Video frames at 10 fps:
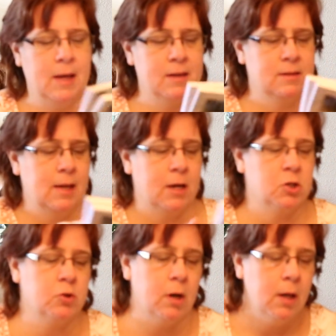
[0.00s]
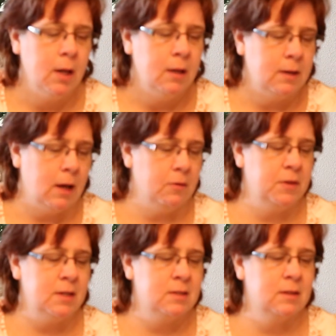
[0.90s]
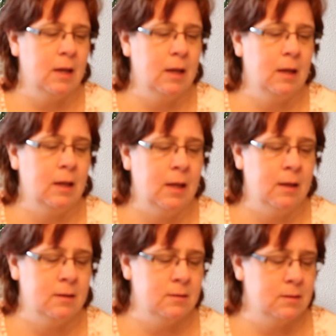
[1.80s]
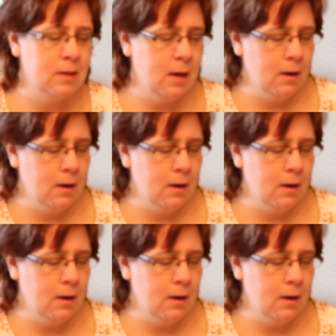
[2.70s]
That's extra. Now this is,